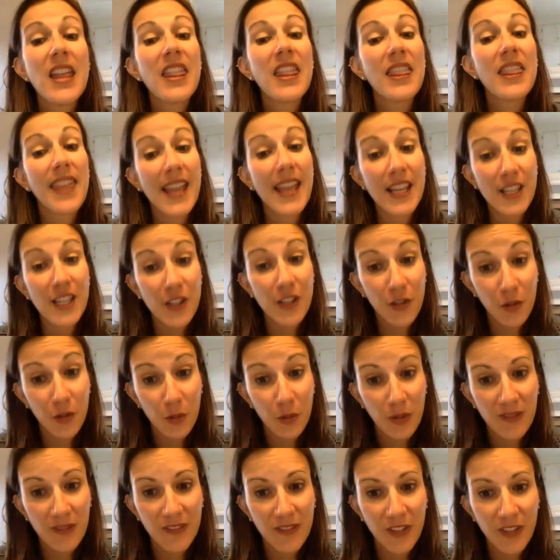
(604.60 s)
Thank
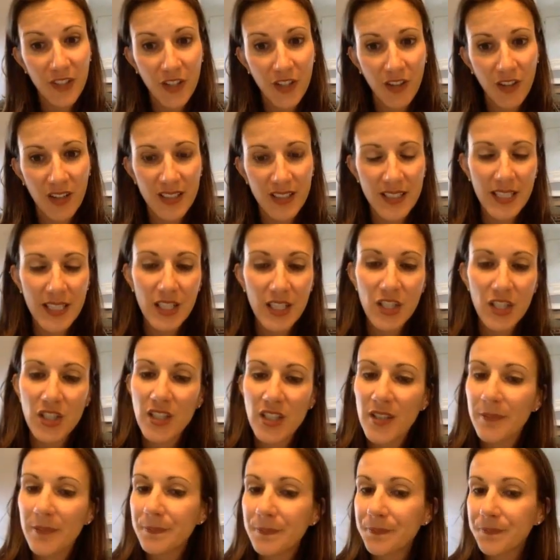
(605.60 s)
you for your
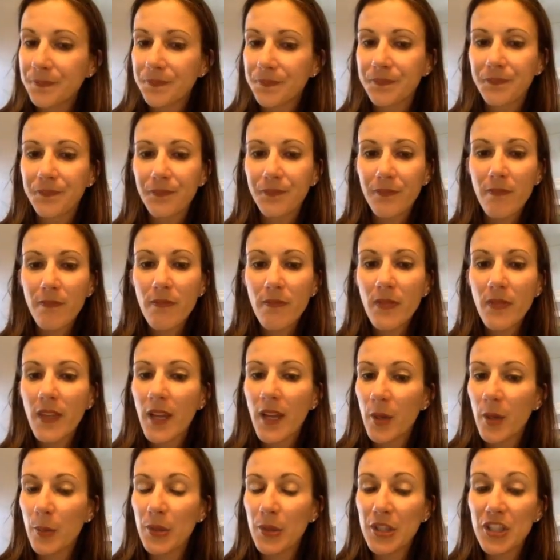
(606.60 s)
attention. I
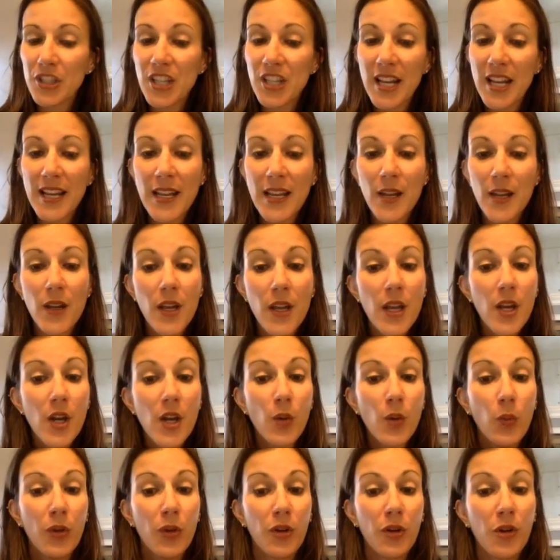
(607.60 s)
appreciate it.
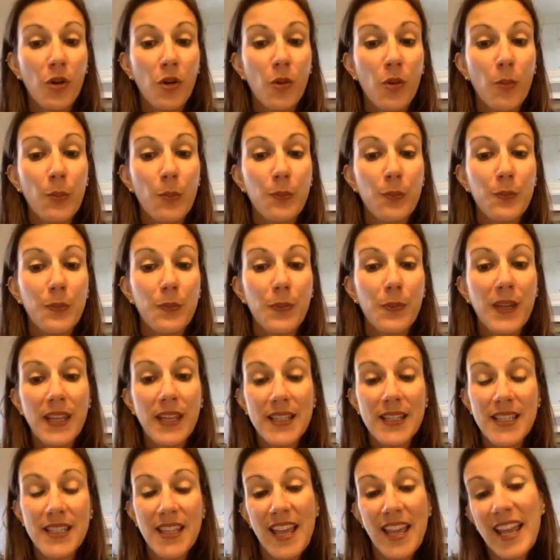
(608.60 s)
We'll get
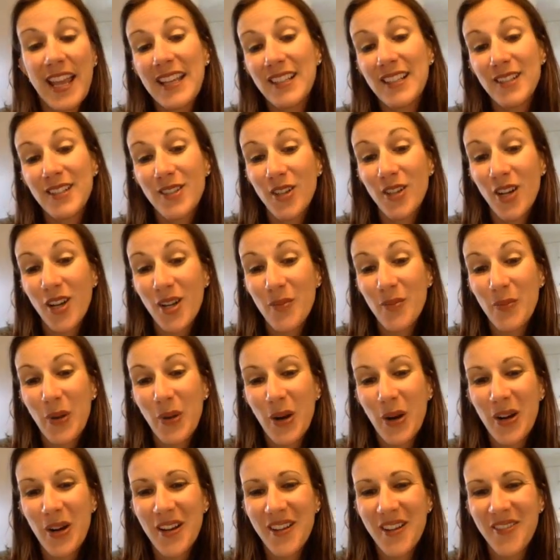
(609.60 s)
to the hands-on
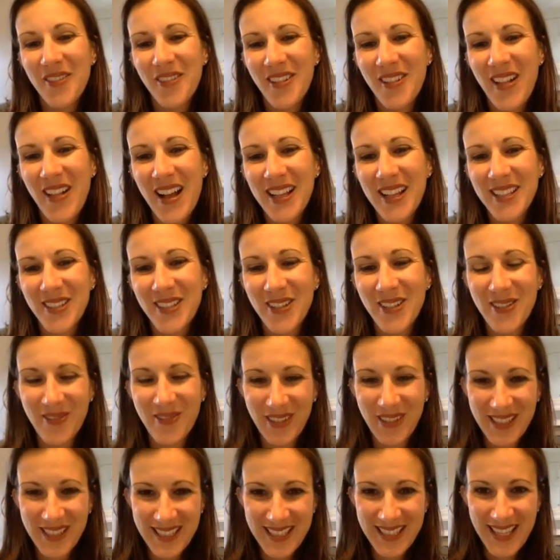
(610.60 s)
part of class on
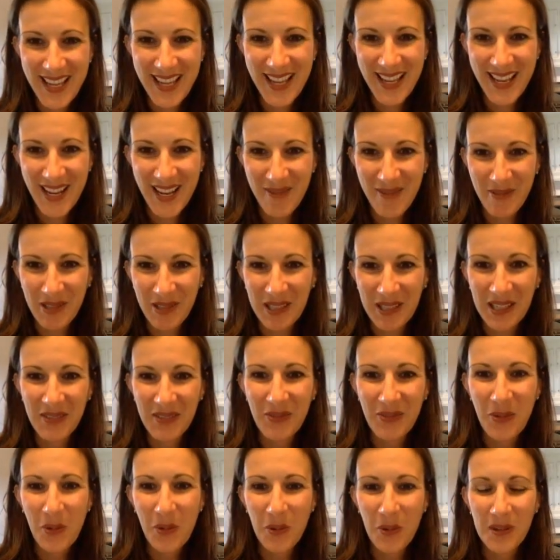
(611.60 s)
Wednesday, and I'm looking
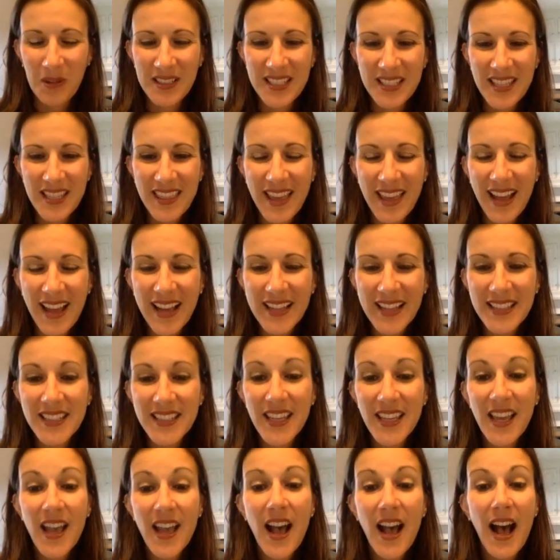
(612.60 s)
forward to that.
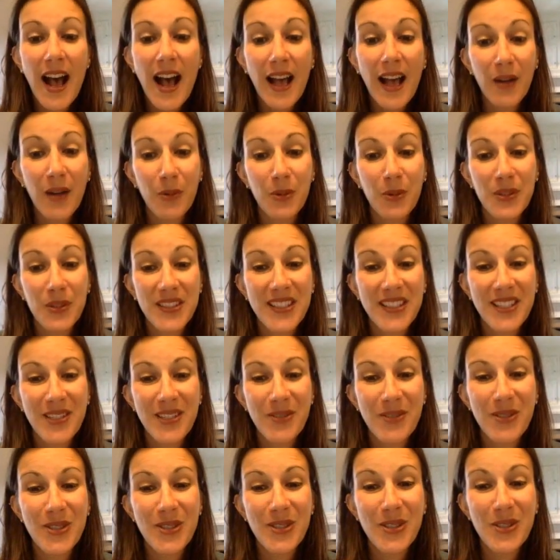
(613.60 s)
I will see you
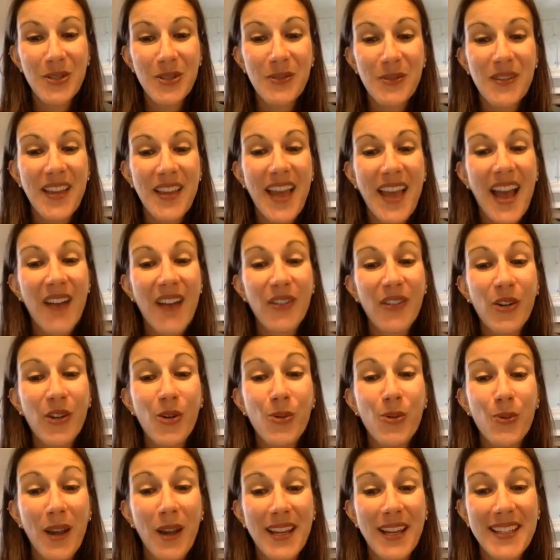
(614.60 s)
soon. Have a
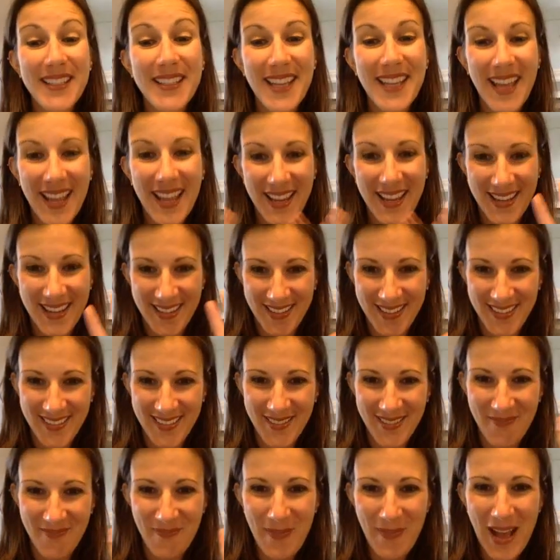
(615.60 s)
great day.
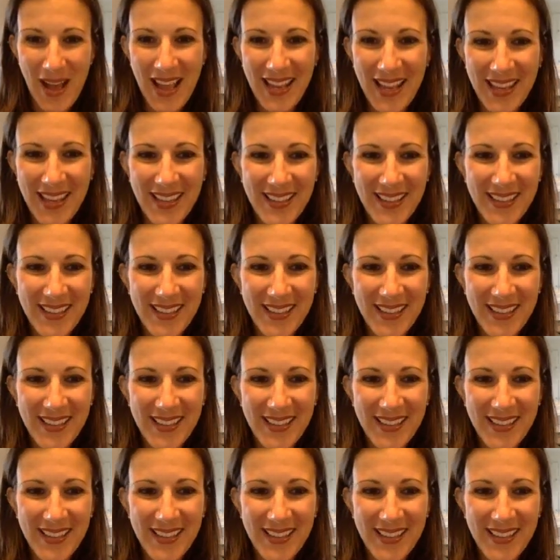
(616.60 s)
Bye.